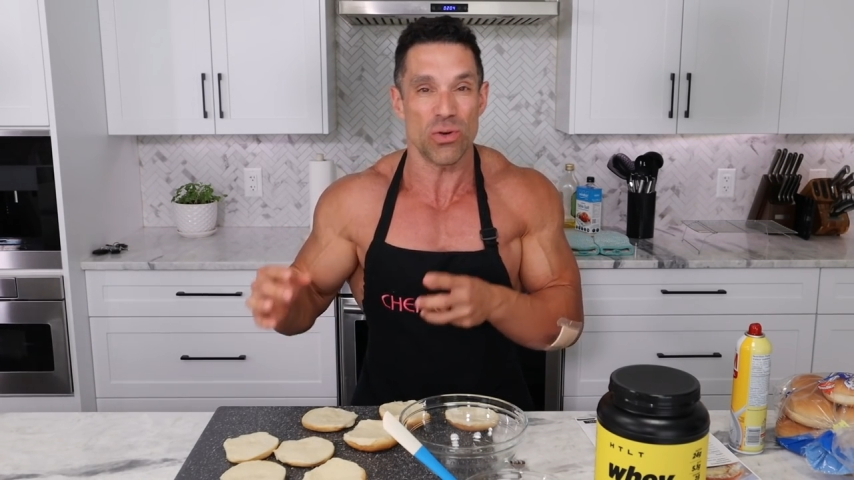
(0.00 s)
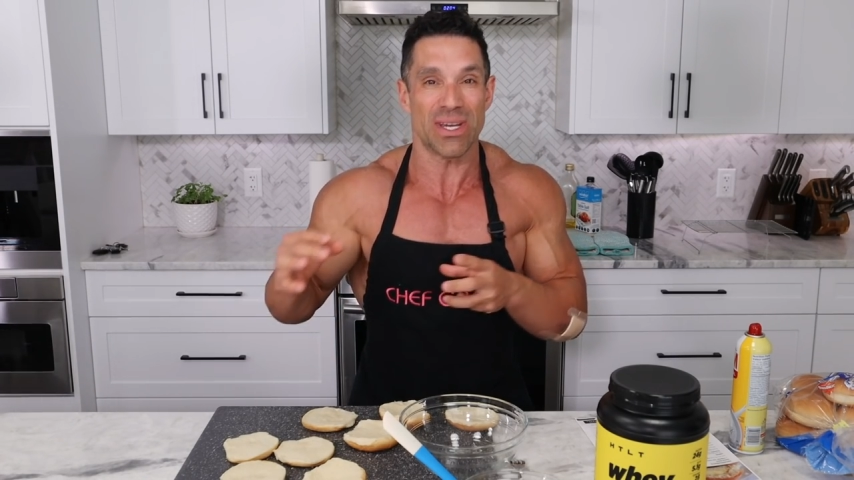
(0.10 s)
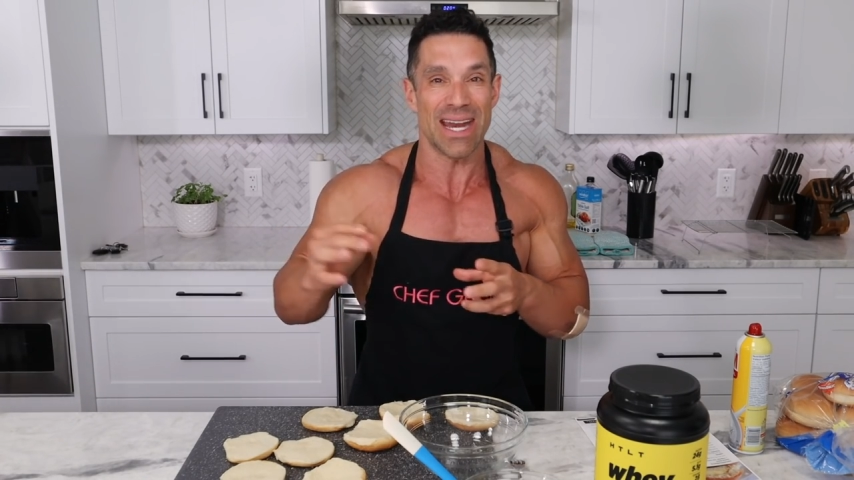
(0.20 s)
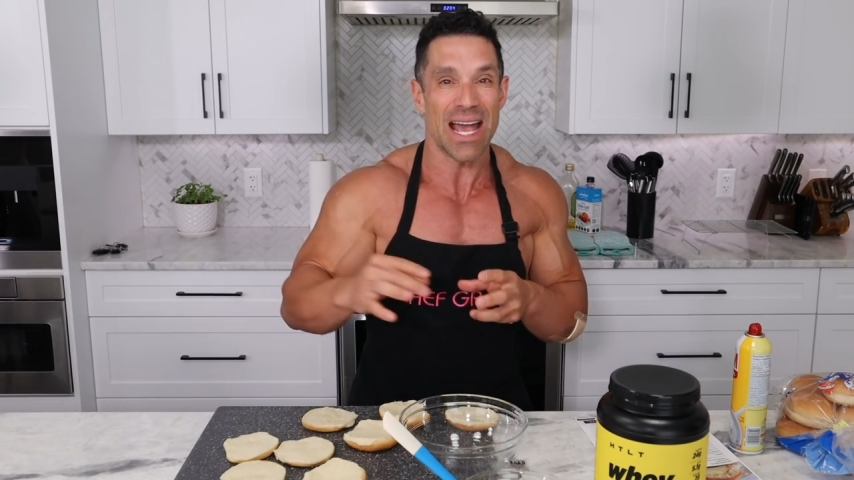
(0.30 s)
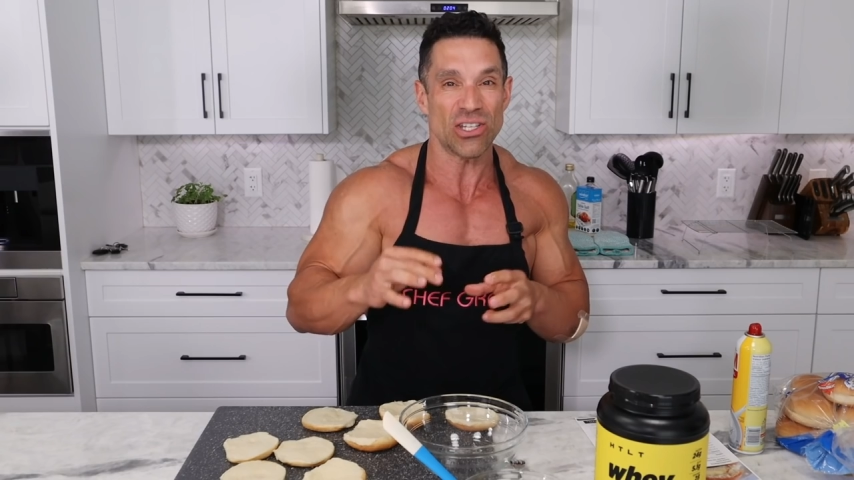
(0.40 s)
you
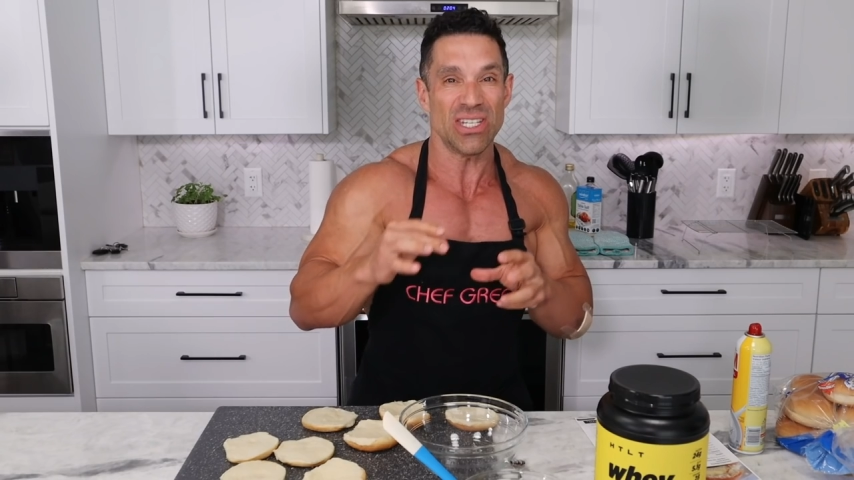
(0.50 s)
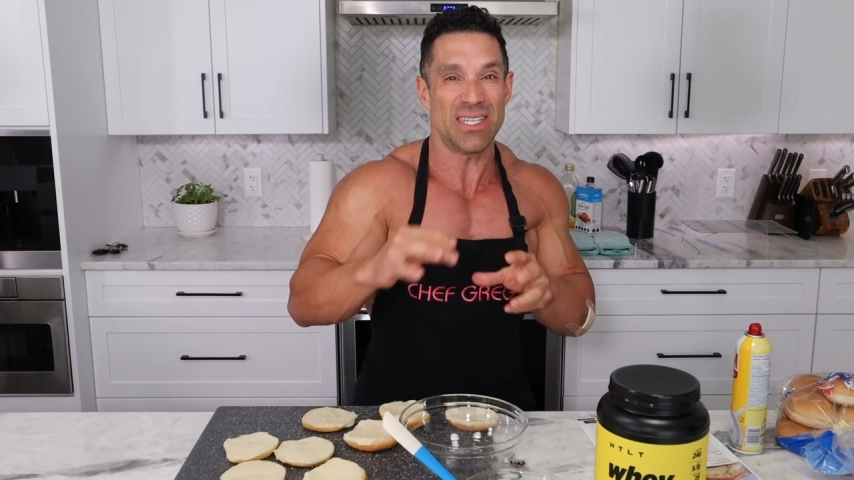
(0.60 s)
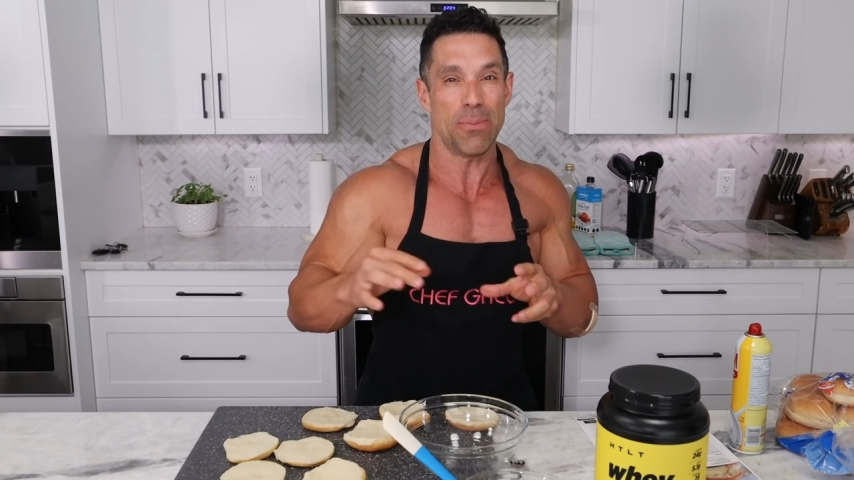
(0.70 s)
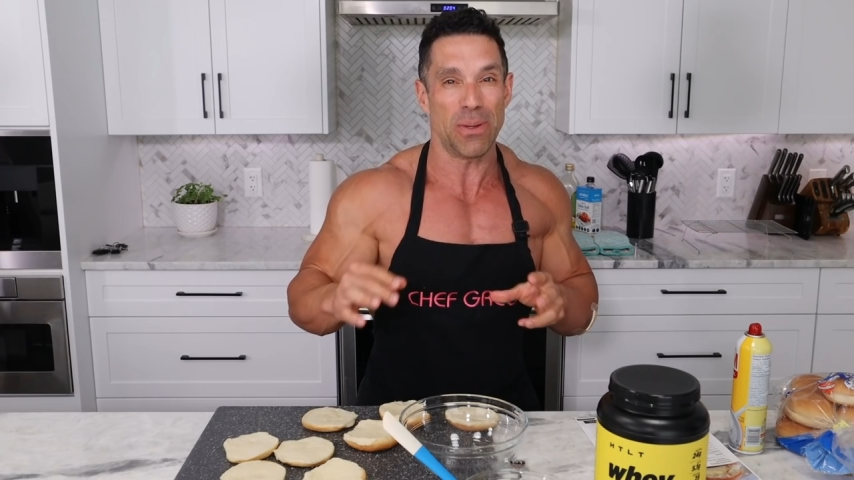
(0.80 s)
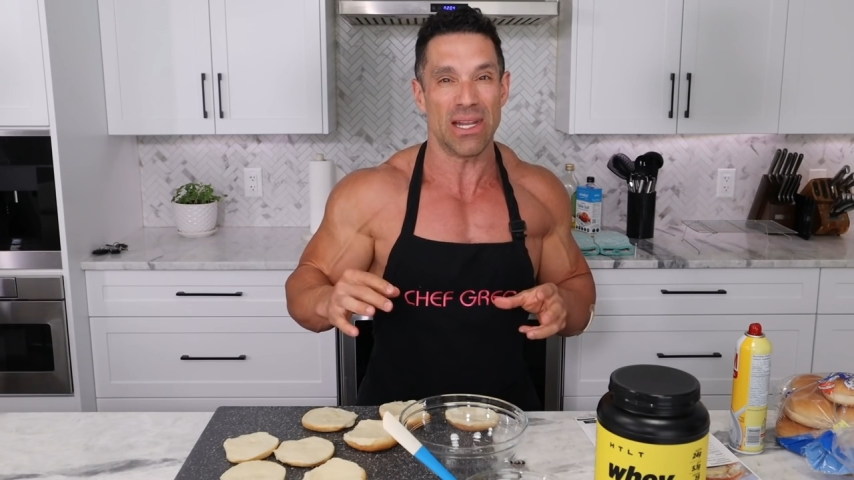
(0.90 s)
can actually
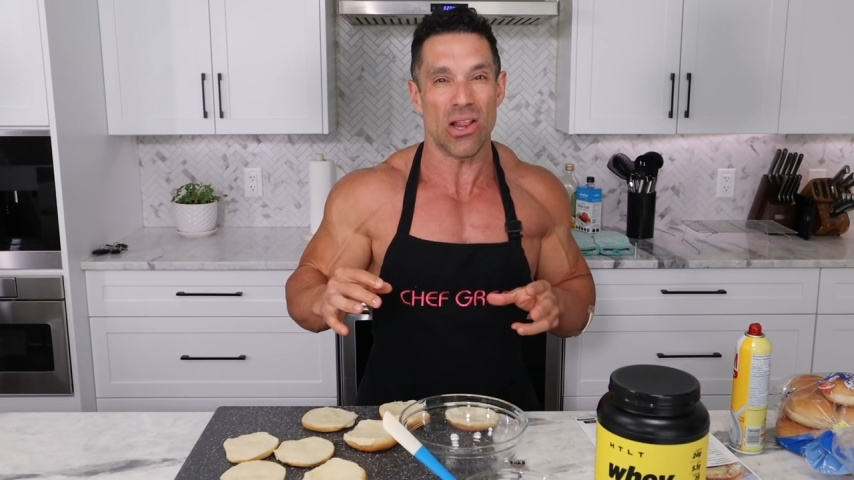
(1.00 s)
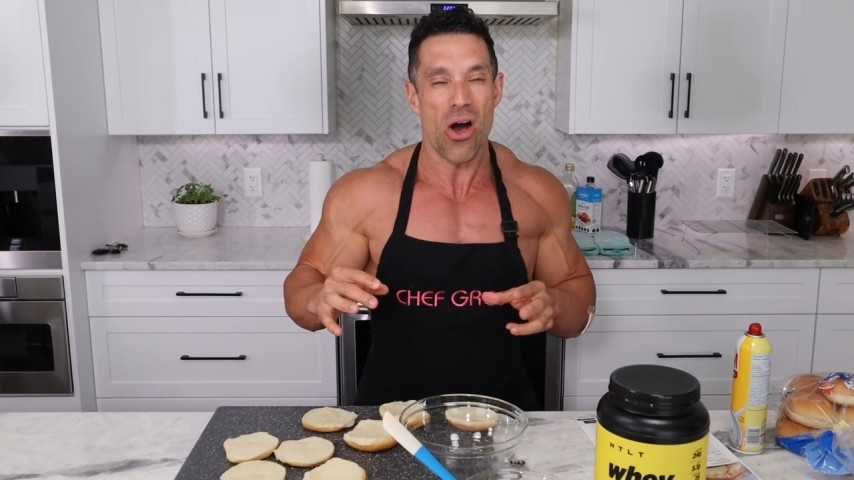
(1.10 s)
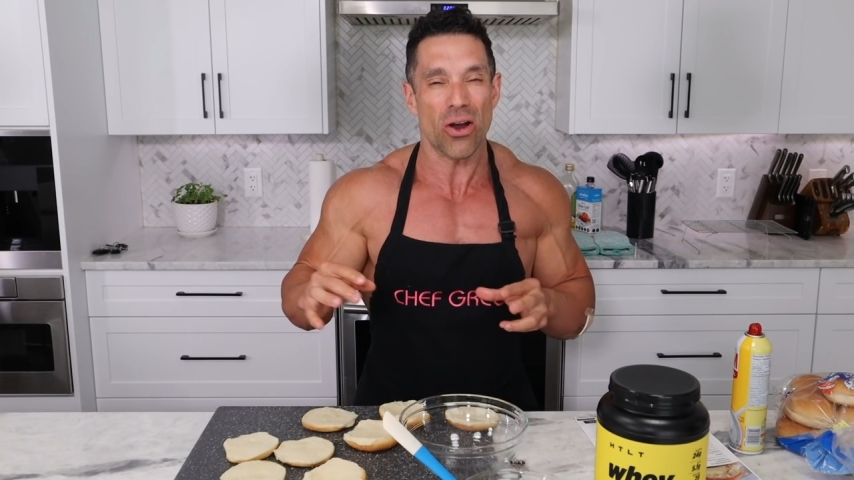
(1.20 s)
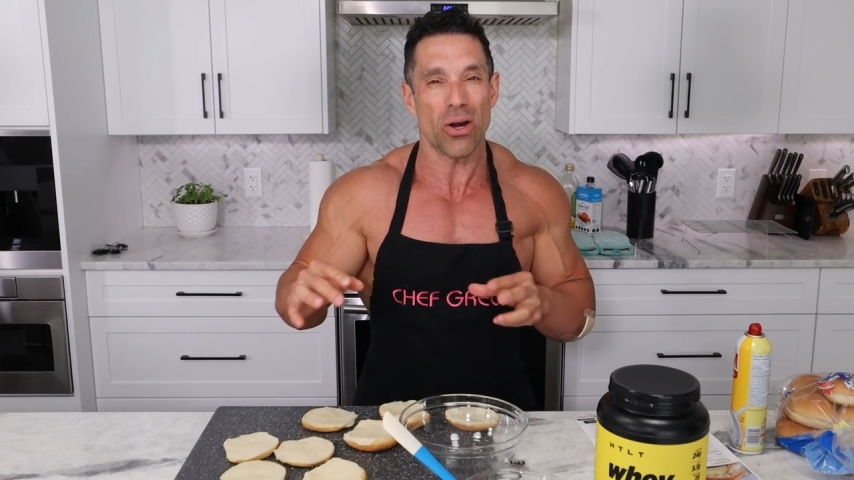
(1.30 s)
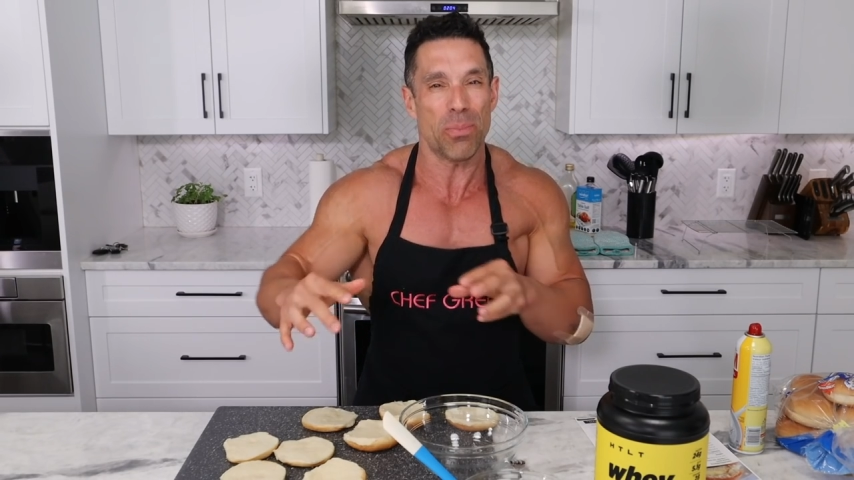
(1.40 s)
dip it in
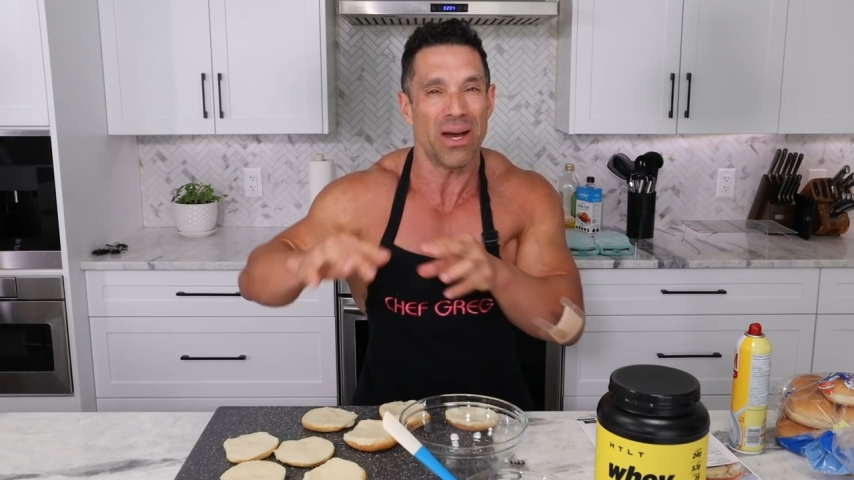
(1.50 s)
longer,